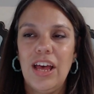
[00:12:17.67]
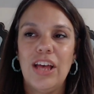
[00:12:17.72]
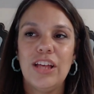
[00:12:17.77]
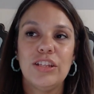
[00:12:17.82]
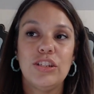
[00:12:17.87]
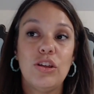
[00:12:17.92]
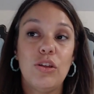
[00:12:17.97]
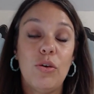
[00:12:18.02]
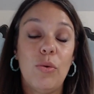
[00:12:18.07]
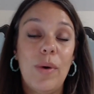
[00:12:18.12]

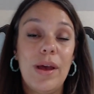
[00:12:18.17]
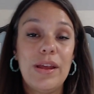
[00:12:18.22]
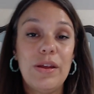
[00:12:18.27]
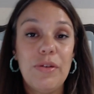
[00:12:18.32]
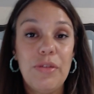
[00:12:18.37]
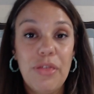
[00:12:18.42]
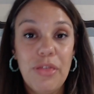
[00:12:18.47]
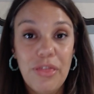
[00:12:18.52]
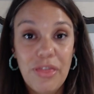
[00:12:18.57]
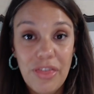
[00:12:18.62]
So the way you
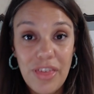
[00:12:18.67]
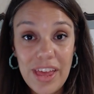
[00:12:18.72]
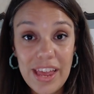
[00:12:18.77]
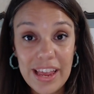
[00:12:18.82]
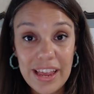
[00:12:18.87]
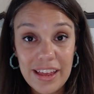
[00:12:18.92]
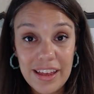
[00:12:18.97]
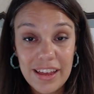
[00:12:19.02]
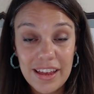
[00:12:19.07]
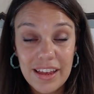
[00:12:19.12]

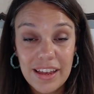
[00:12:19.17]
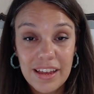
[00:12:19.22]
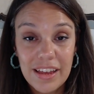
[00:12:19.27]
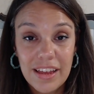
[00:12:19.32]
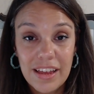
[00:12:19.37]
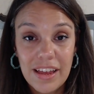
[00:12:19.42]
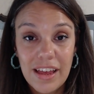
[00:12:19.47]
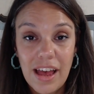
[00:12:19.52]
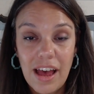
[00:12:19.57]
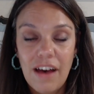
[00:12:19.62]
think
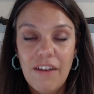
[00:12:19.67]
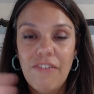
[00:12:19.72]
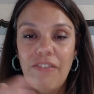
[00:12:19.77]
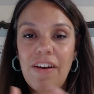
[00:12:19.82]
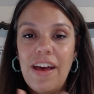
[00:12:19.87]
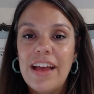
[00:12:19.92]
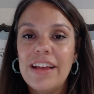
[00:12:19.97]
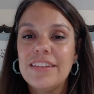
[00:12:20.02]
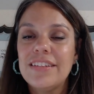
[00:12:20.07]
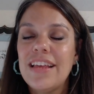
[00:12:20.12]

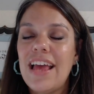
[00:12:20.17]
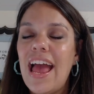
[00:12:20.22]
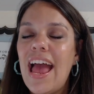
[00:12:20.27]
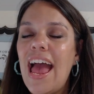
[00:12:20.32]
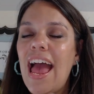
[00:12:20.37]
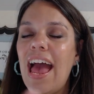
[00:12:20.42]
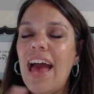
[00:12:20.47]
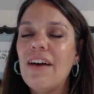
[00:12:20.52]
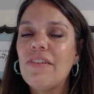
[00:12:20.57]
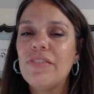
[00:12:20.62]
affects
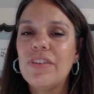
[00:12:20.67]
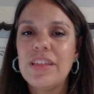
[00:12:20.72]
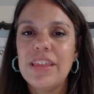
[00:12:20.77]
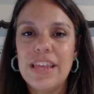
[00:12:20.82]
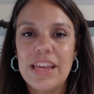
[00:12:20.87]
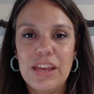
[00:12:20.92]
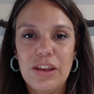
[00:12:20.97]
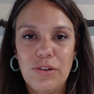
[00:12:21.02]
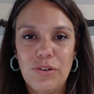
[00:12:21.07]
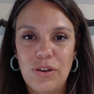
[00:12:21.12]

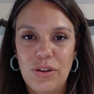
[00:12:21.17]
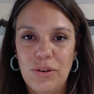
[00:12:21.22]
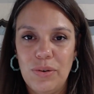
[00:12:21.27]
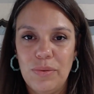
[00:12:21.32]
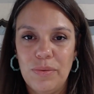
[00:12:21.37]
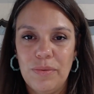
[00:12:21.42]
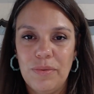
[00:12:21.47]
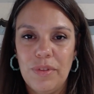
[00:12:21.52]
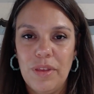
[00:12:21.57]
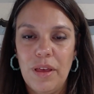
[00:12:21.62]
everything you do,
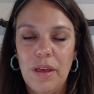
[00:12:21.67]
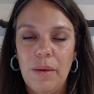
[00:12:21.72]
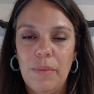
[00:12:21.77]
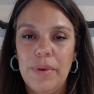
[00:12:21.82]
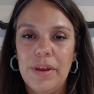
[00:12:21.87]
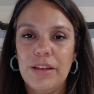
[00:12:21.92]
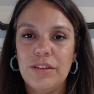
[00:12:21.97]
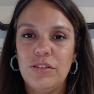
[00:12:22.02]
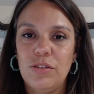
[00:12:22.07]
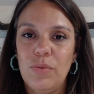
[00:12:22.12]

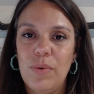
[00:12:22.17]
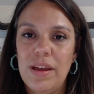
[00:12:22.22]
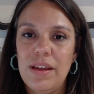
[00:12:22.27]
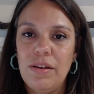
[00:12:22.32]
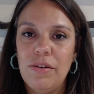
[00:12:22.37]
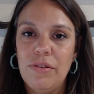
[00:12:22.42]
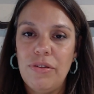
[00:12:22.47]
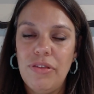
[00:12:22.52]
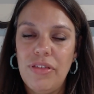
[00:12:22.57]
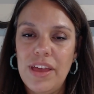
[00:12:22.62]
because the way
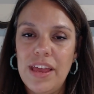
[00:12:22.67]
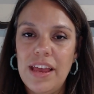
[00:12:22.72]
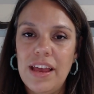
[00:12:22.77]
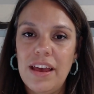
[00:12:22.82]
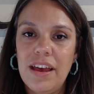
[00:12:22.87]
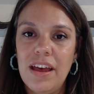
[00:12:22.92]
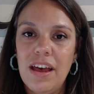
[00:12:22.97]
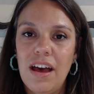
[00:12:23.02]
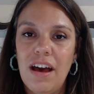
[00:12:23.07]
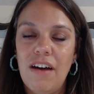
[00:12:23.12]
you
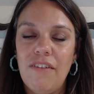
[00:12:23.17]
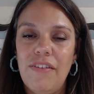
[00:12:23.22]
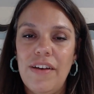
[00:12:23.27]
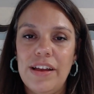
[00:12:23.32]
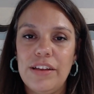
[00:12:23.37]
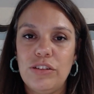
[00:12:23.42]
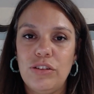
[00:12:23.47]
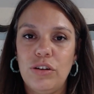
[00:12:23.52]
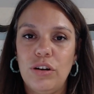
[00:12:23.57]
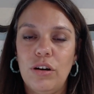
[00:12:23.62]
think
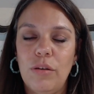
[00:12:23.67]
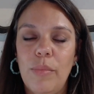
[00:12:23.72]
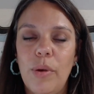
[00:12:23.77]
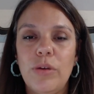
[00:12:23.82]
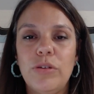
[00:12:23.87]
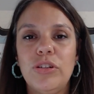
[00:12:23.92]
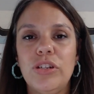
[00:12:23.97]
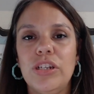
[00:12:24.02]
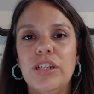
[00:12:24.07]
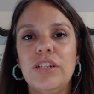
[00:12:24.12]
affects your
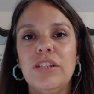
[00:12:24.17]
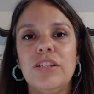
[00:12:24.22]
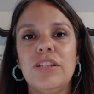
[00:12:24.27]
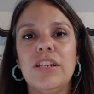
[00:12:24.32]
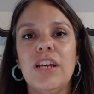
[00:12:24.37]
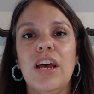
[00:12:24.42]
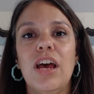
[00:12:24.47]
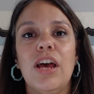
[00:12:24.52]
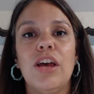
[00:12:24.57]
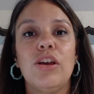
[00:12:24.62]
emotions
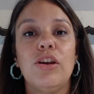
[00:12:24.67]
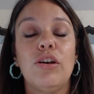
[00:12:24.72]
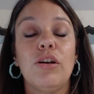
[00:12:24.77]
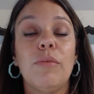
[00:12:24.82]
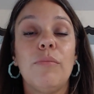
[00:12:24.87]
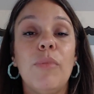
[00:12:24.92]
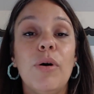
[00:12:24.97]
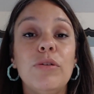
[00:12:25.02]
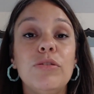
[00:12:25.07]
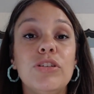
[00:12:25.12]

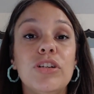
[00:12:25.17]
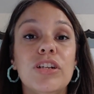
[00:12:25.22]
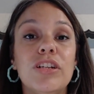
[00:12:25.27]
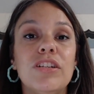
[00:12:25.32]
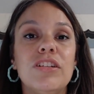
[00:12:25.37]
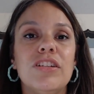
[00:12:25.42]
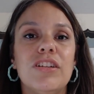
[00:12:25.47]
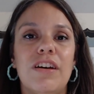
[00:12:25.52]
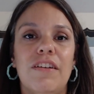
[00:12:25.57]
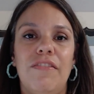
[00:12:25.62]

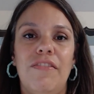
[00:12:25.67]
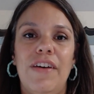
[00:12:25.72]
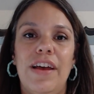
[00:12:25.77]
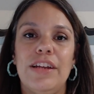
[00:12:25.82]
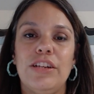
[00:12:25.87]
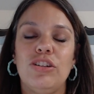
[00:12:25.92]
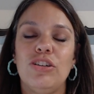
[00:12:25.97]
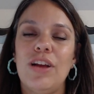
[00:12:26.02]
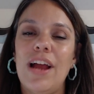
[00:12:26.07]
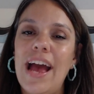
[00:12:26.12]

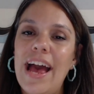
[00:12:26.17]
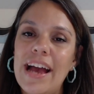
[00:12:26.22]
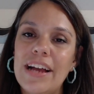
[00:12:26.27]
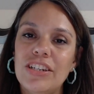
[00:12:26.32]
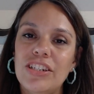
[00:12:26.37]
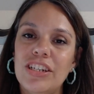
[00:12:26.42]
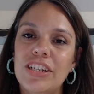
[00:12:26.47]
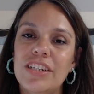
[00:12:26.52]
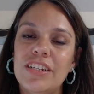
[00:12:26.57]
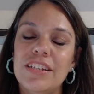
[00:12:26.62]
affect your
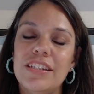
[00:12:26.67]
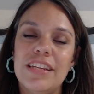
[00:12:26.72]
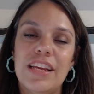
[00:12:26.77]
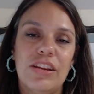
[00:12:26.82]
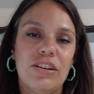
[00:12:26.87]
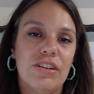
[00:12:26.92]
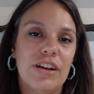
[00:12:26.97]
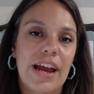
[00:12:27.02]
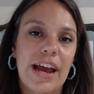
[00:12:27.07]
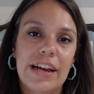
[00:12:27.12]
actions, and
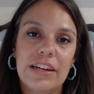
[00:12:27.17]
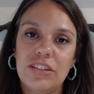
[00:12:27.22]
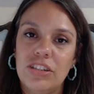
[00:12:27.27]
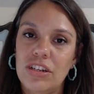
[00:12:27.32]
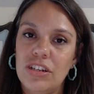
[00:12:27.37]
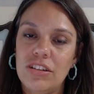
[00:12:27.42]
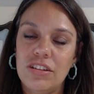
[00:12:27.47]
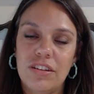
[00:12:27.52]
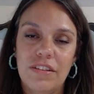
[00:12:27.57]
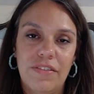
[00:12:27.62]
your
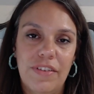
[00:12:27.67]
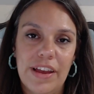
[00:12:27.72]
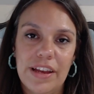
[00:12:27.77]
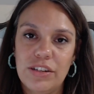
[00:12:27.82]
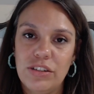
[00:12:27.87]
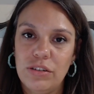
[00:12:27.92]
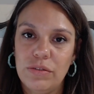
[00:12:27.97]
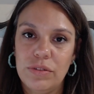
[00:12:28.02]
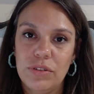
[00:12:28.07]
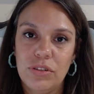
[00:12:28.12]
actions
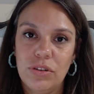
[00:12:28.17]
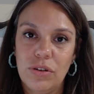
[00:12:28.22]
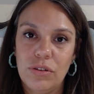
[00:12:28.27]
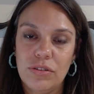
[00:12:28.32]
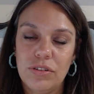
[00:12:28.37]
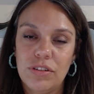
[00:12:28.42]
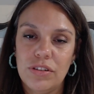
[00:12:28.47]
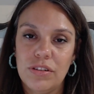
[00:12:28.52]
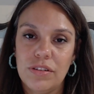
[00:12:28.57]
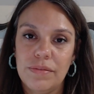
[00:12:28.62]
affect your
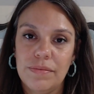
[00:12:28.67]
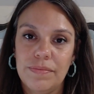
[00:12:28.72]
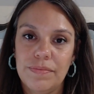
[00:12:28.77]
results.